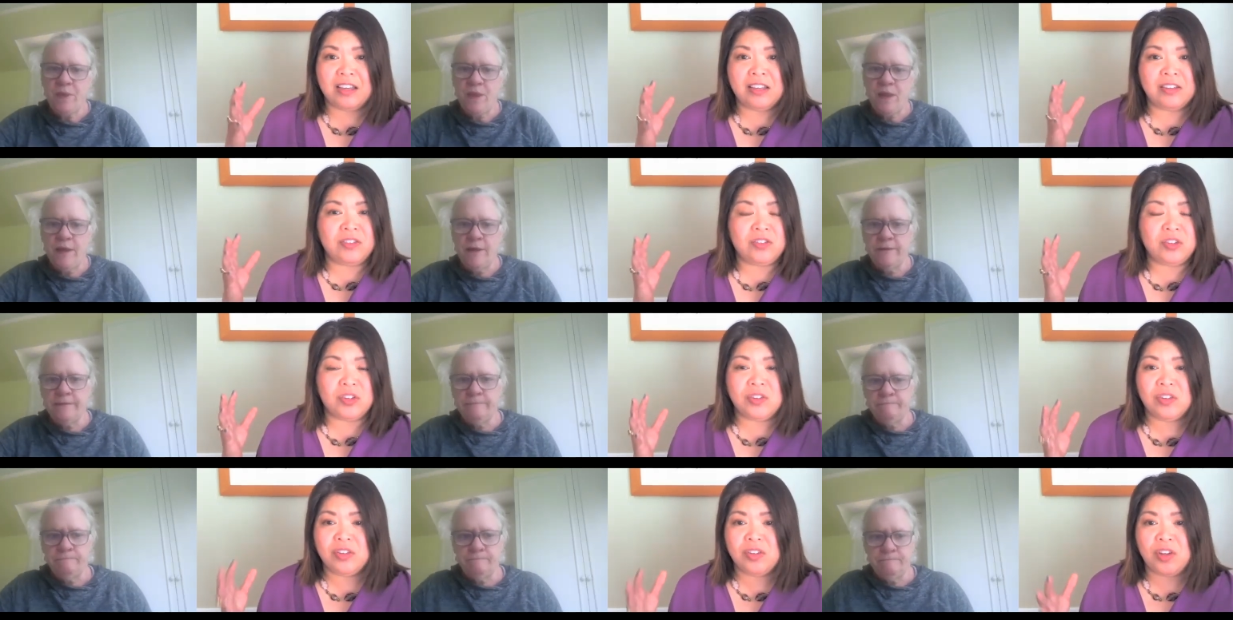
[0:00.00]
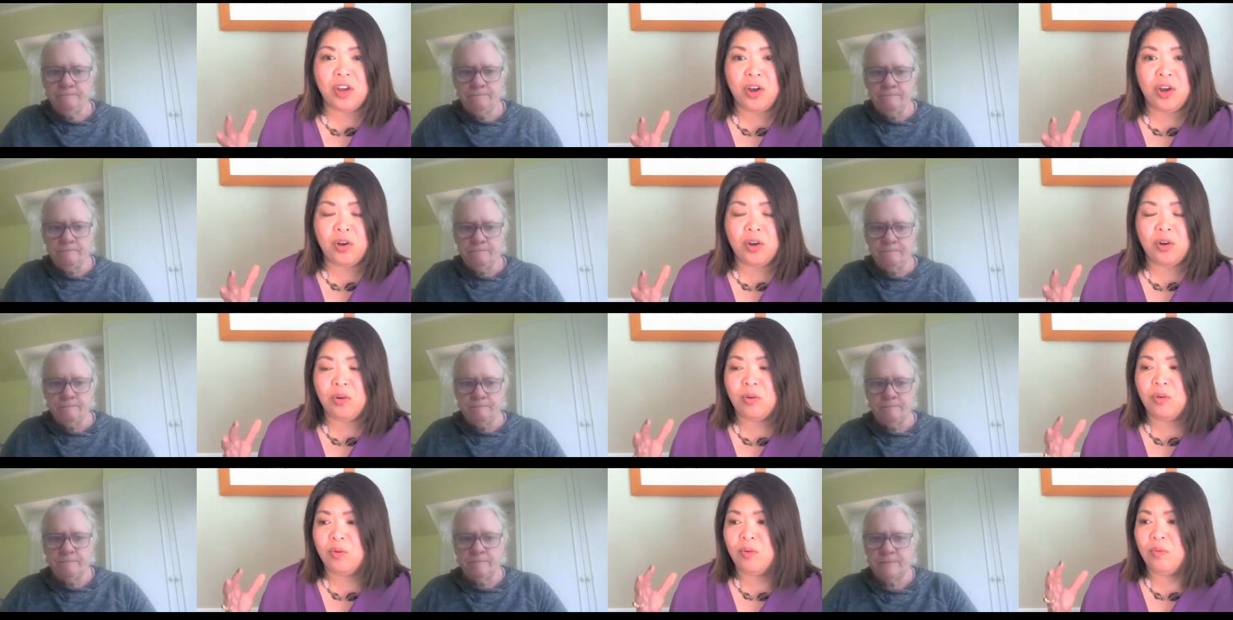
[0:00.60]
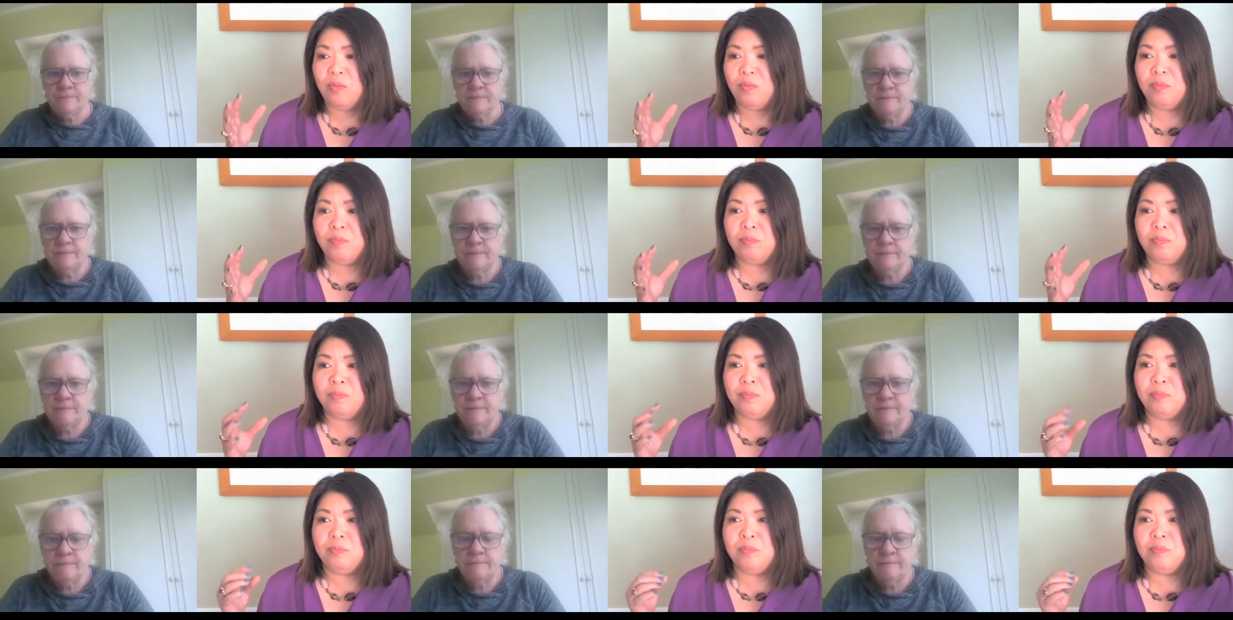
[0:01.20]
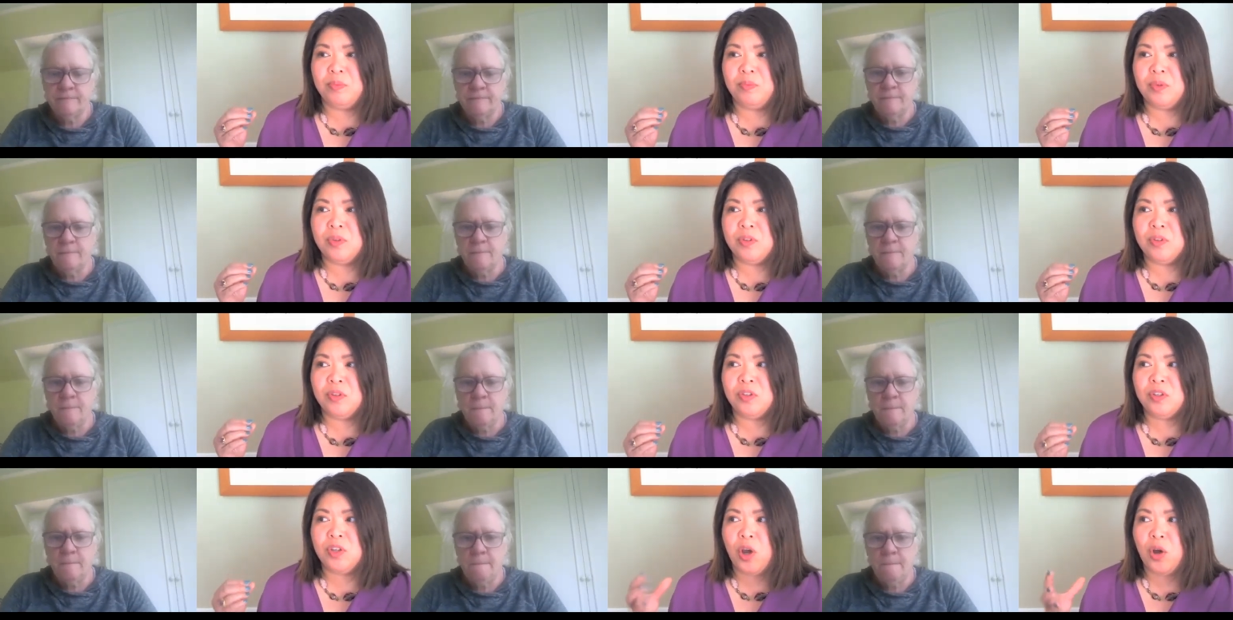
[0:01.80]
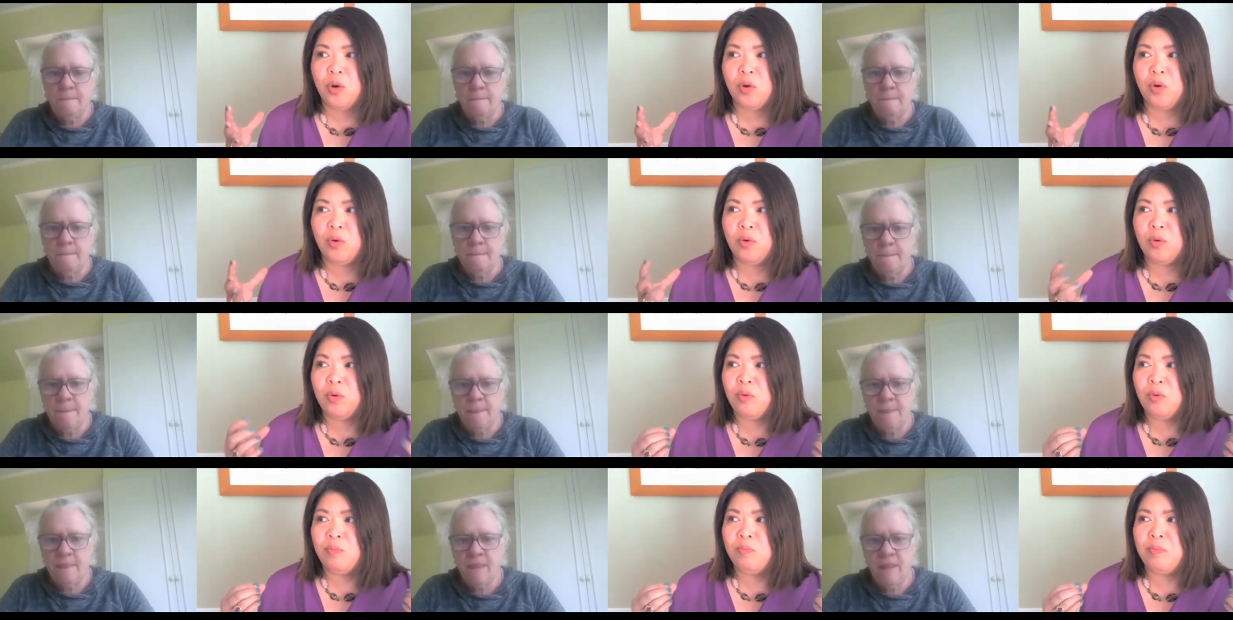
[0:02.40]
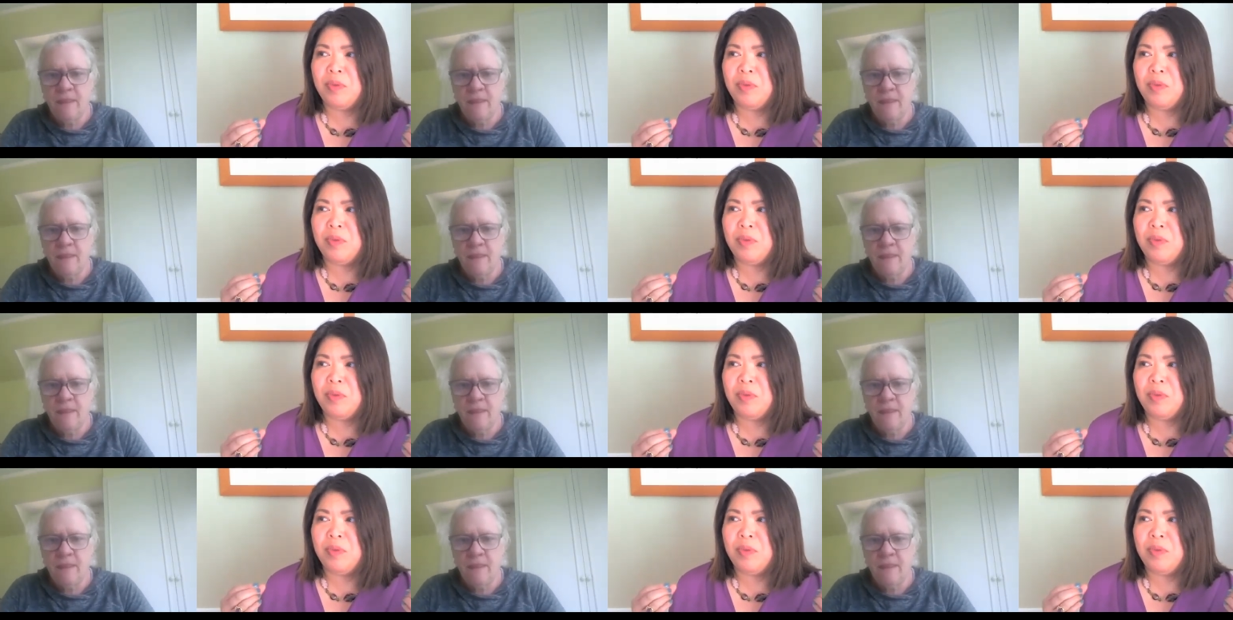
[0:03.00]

Speaker 1: is just so so